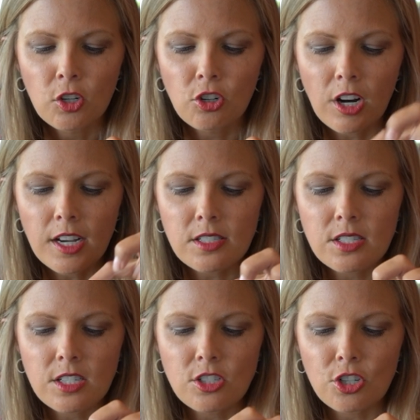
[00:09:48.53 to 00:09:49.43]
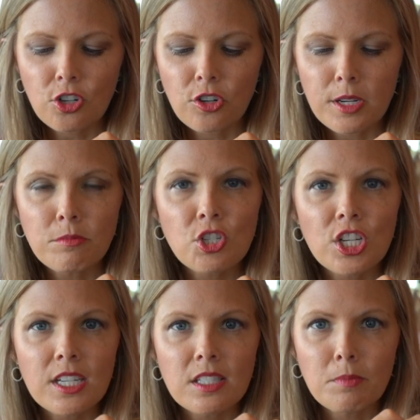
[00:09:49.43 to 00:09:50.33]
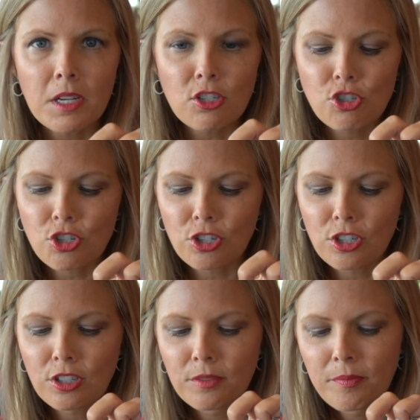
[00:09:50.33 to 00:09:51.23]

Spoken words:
crust to cream cheese mixture.